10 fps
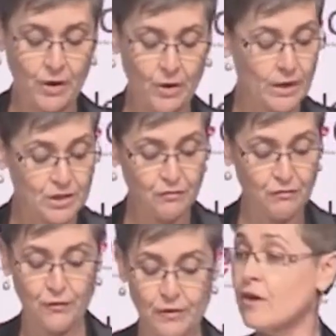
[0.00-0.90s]
quite
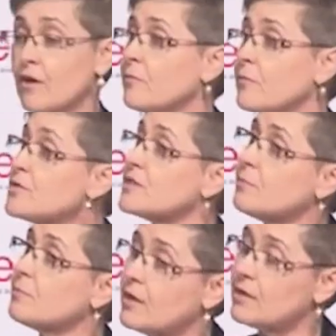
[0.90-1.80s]
different from those that
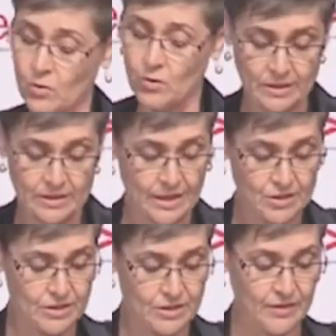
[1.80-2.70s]
apply to
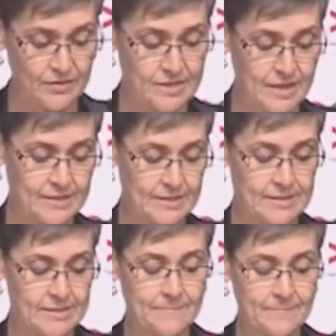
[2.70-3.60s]
organisations in other
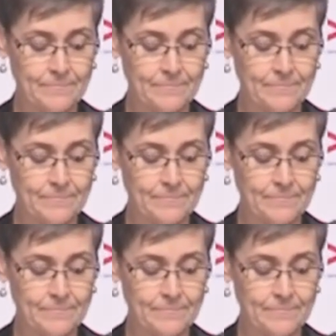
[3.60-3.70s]
sectors.